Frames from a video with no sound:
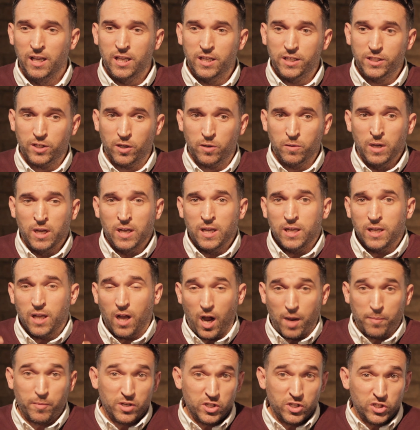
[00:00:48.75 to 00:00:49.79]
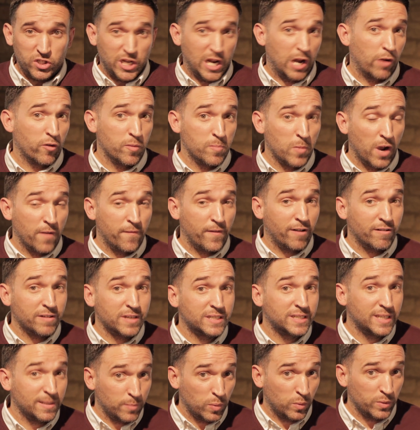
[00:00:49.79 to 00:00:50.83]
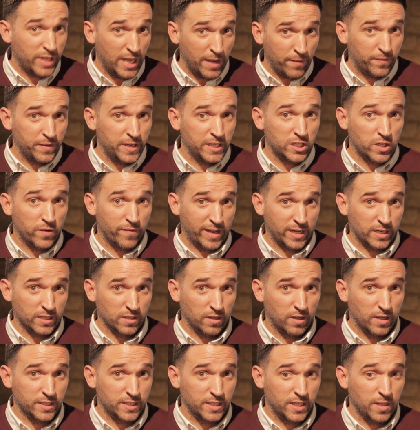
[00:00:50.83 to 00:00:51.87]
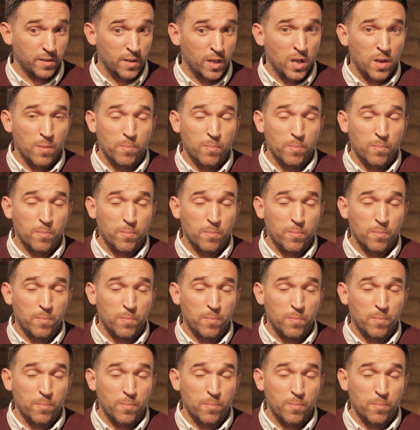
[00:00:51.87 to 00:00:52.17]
So I'm going to share with you my very simple definition of anxiety.